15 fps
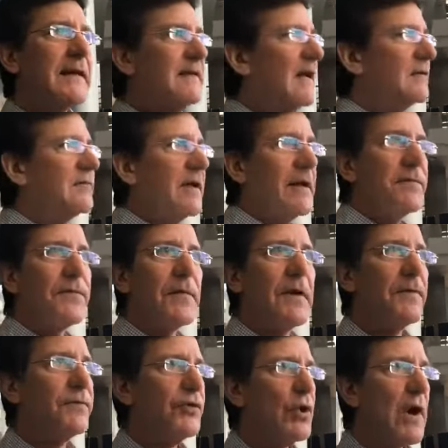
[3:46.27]
That's
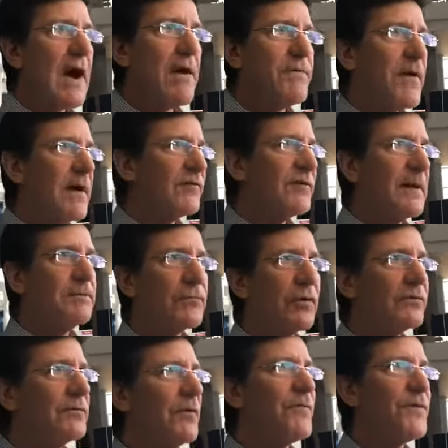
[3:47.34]
if you have
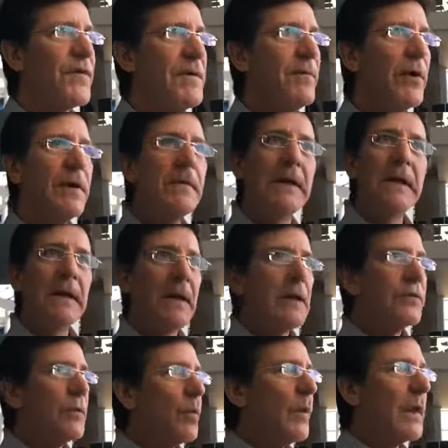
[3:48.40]
symptoms of fever,
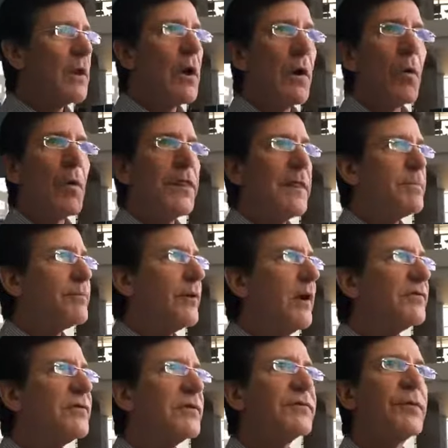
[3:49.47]
we'll go with the
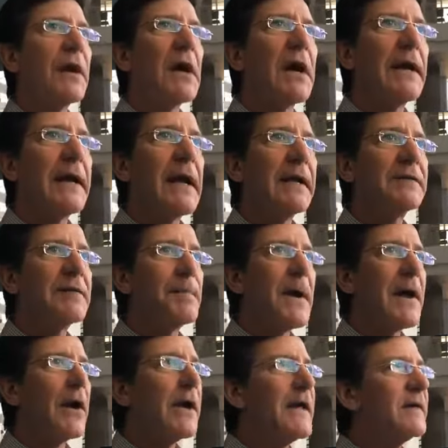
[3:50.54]
process regarding
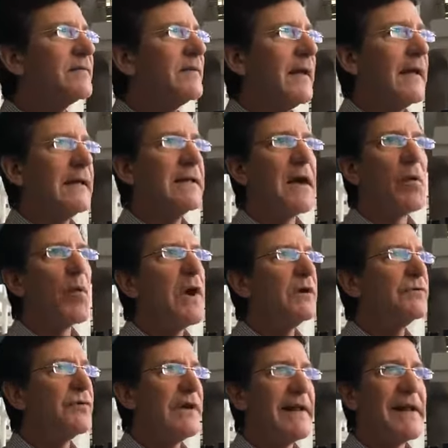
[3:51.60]
antibiotics, and we are
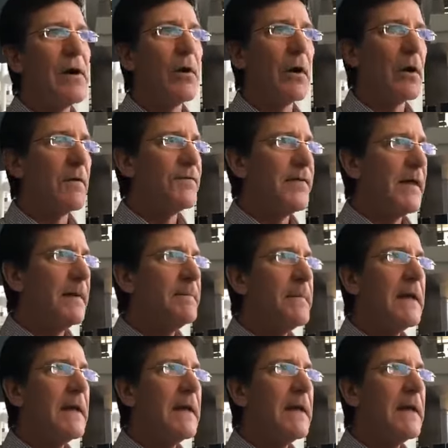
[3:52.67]
treating all of them